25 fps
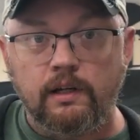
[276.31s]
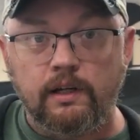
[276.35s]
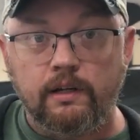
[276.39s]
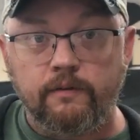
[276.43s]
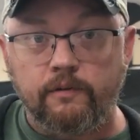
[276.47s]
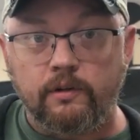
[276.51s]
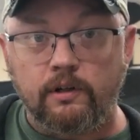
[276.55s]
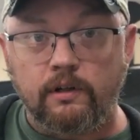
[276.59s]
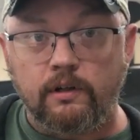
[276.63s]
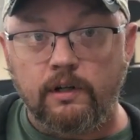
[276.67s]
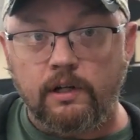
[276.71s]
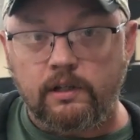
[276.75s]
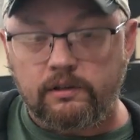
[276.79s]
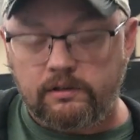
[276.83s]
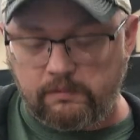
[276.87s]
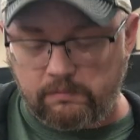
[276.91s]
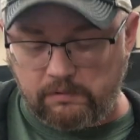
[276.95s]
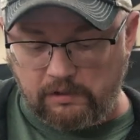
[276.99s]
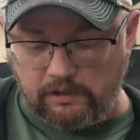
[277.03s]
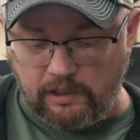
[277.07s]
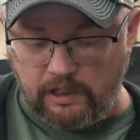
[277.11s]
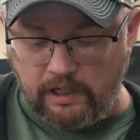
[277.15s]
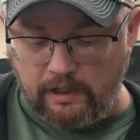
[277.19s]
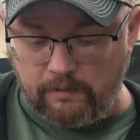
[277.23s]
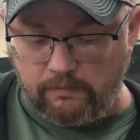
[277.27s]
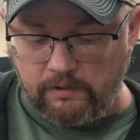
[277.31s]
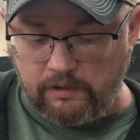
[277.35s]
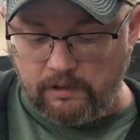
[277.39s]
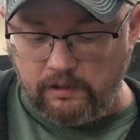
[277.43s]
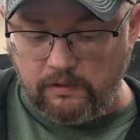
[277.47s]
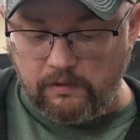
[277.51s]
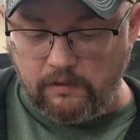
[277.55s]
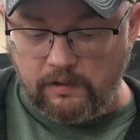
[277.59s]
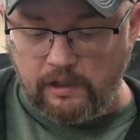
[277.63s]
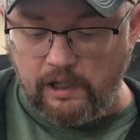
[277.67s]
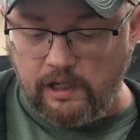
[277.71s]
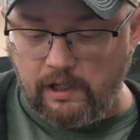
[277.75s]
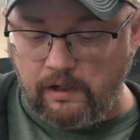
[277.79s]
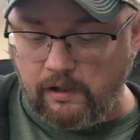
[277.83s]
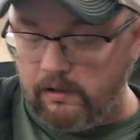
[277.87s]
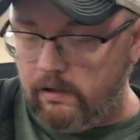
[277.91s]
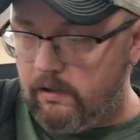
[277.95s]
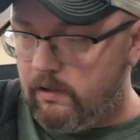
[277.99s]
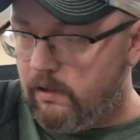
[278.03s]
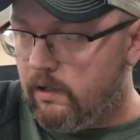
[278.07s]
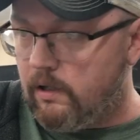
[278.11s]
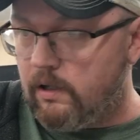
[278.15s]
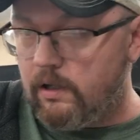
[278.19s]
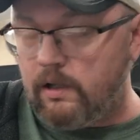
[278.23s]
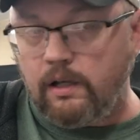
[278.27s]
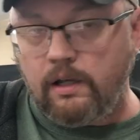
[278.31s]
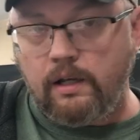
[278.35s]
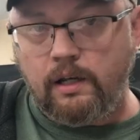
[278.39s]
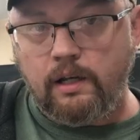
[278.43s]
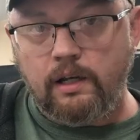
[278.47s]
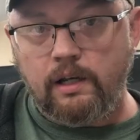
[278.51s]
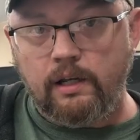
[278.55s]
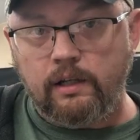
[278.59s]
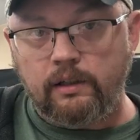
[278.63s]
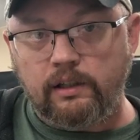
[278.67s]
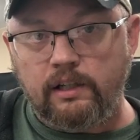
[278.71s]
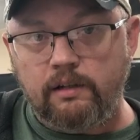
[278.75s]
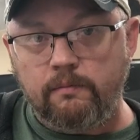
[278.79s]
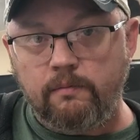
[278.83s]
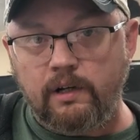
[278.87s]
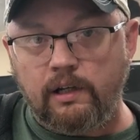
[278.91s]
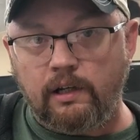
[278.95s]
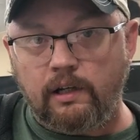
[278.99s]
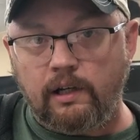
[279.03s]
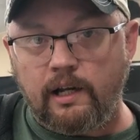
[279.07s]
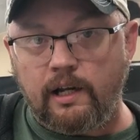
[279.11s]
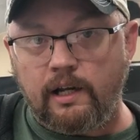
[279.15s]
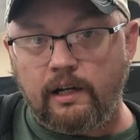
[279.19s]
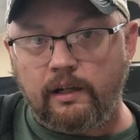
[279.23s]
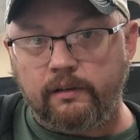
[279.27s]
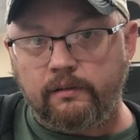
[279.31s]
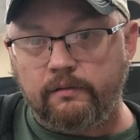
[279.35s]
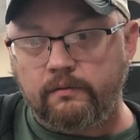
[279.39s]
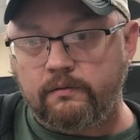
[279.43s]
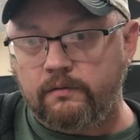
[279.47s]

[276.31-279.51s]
if you're not subscribed to do that and give me a like,